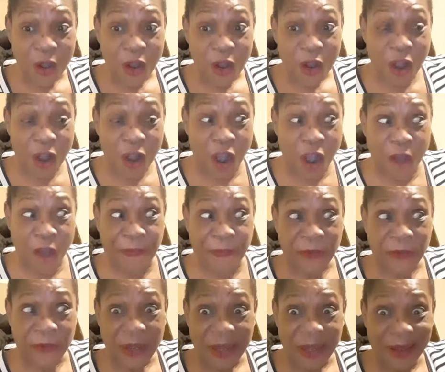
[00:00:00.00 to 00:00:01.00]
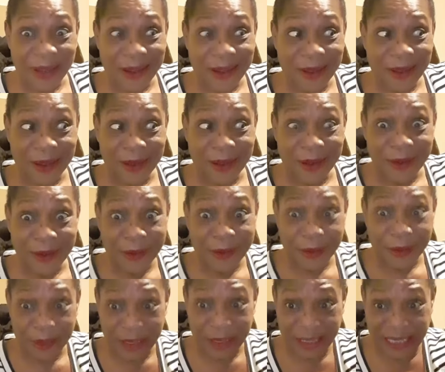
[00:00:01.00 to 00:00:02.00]
of
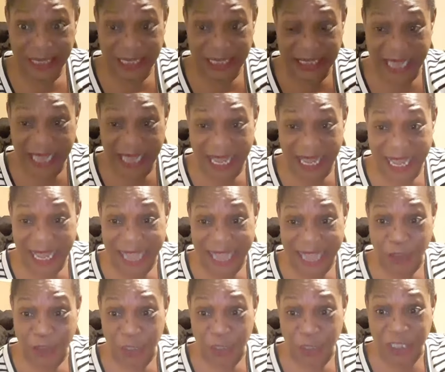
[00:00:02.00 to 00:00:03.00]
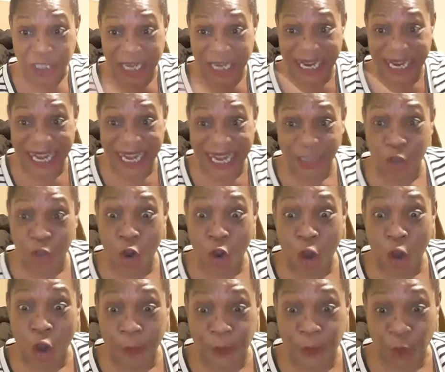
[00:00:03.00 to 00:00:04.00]
this Attorney General's
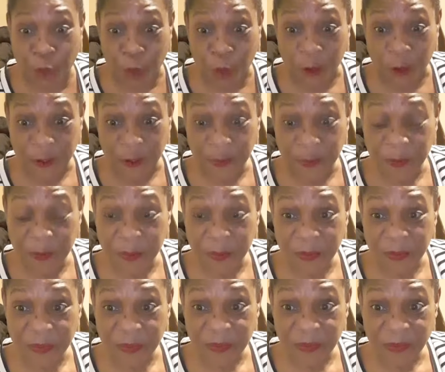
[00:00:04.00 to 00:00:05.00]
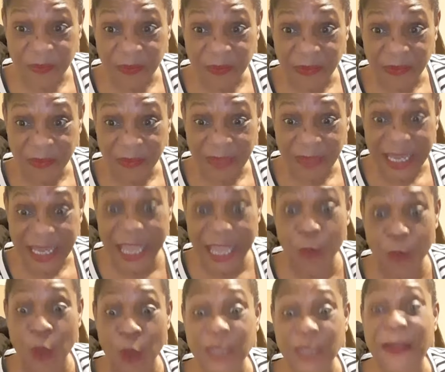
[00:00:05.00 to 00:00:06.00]
corruption. He
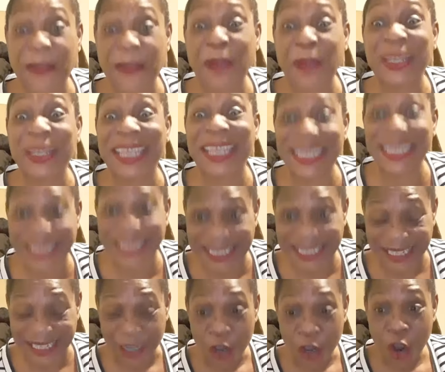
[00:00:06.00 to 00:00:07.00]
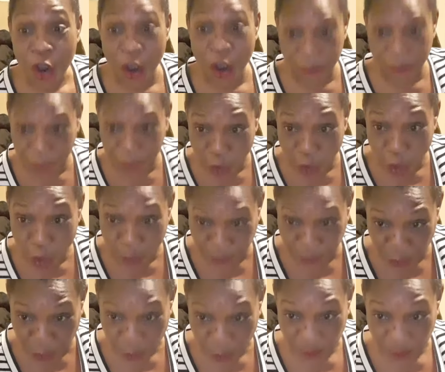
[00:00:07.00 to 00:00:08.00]
was found guilty of
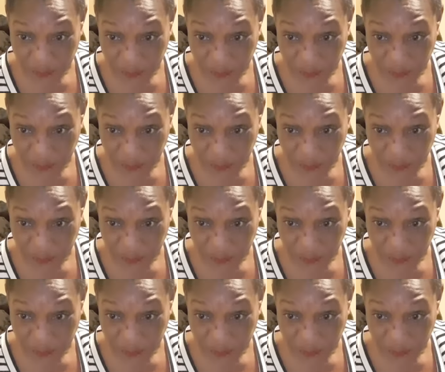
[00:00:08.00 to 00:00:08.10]
corruption.